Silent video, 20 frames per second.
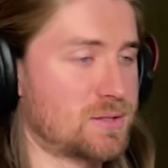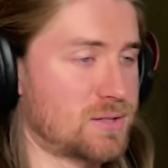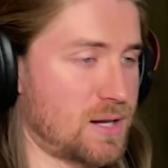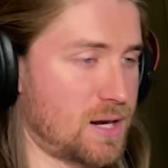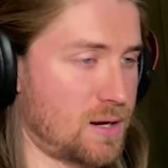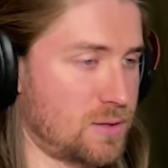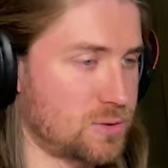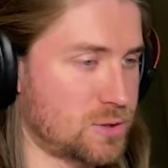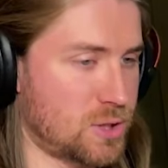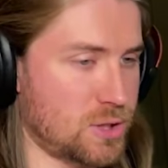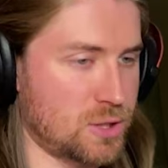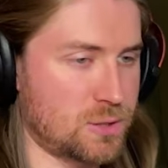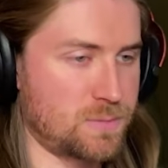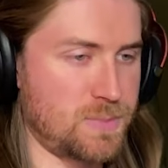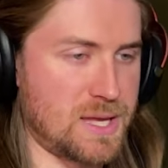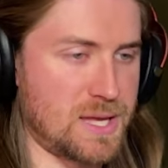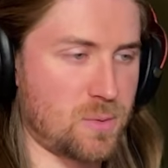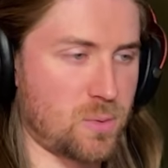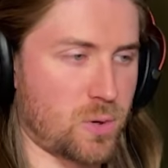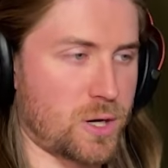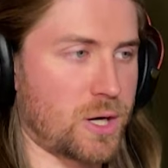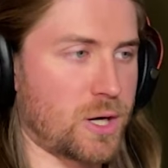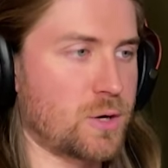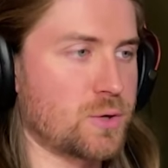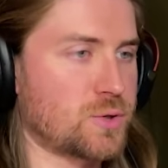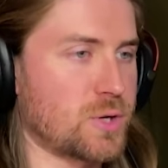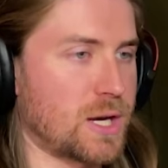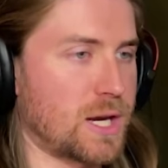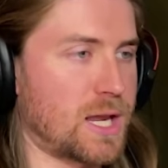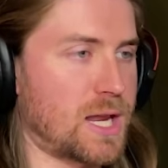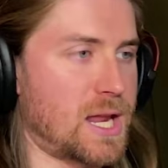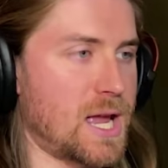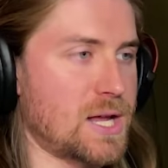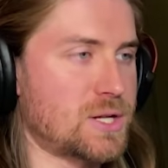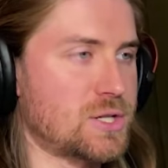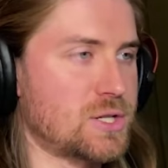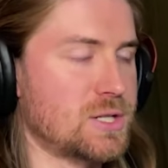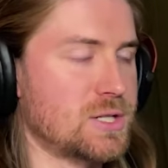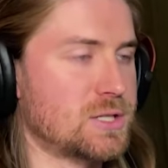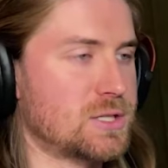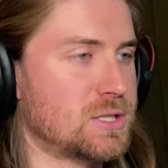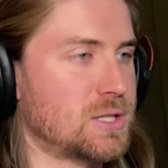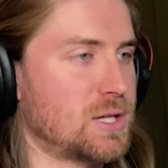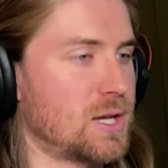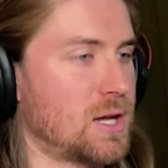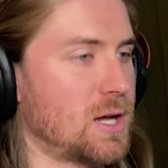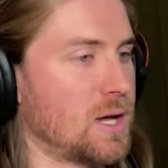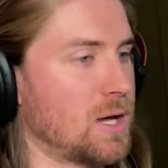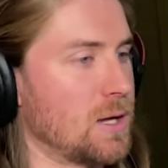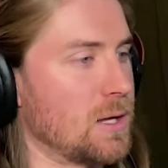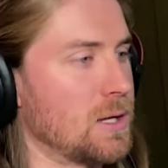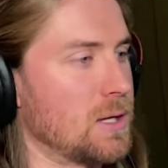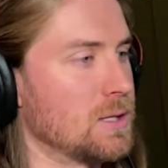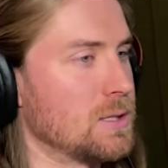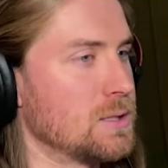Sounds good to me. We're going to go try to catch this, Yeah,